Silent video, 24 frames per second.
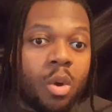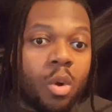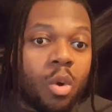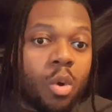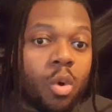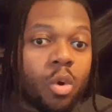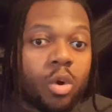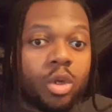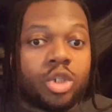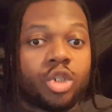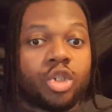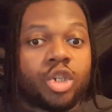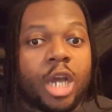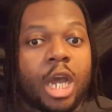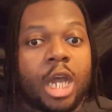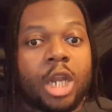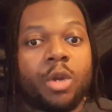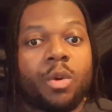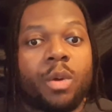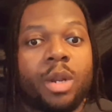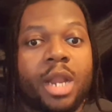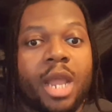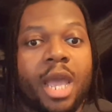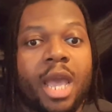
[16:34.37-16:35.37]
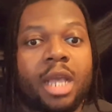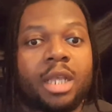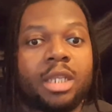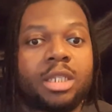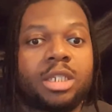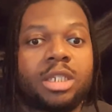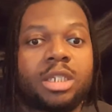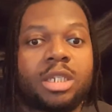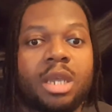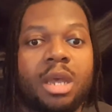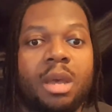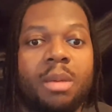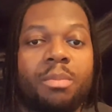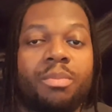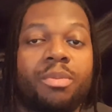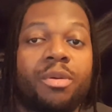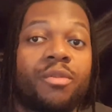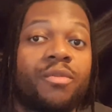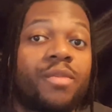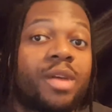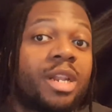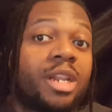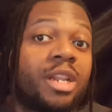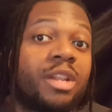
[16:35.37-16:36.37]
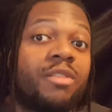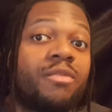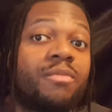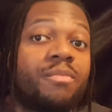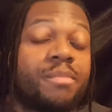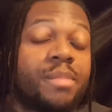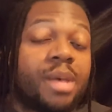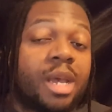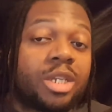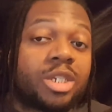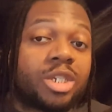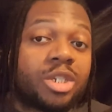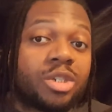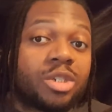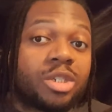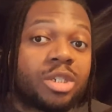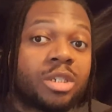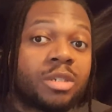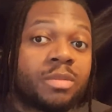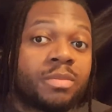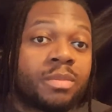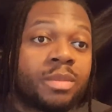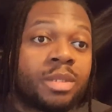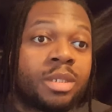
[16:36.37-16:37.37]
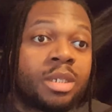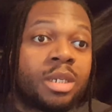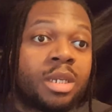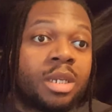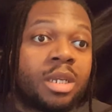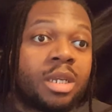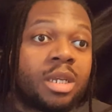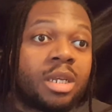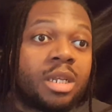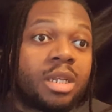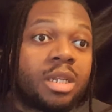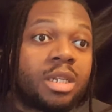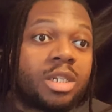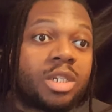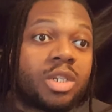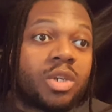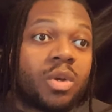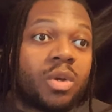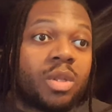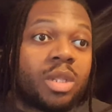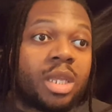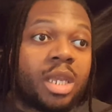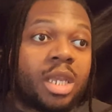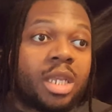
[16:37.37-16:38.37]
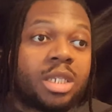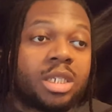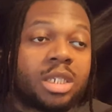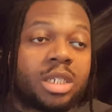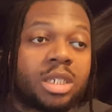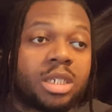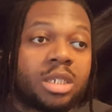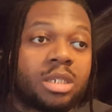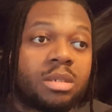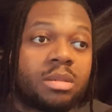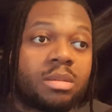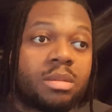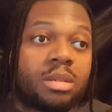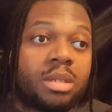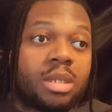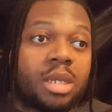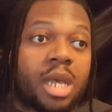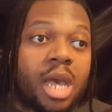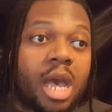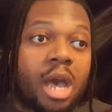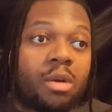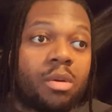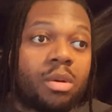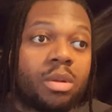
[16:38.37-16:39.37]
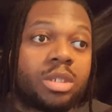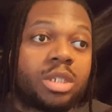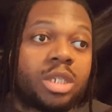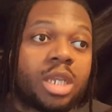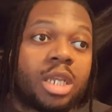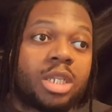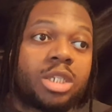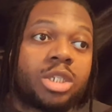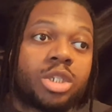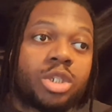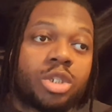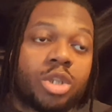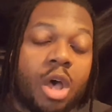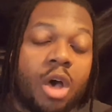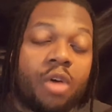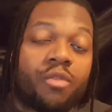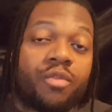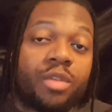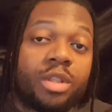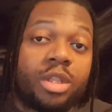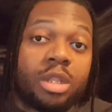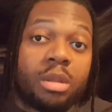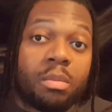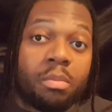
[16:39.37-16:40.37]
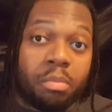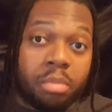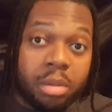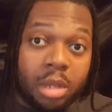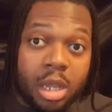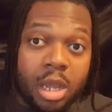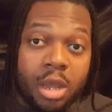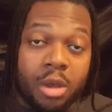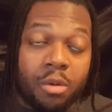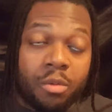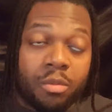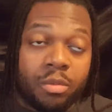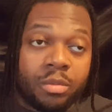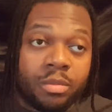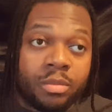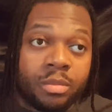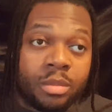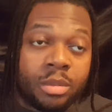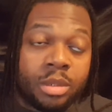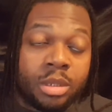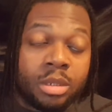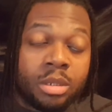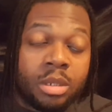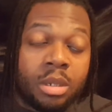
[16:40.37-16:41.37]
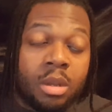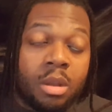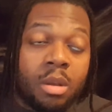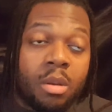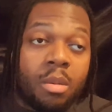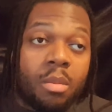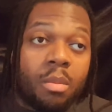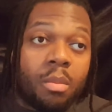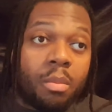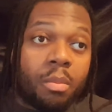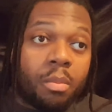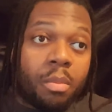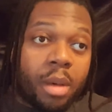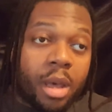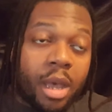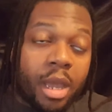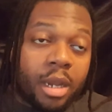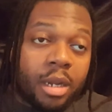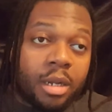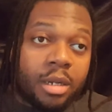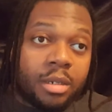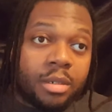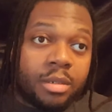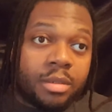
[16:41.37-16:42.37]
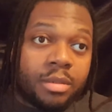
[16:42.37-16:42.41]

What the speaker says: or try to enact some preventative measures to at least, I won't say soften the blow, but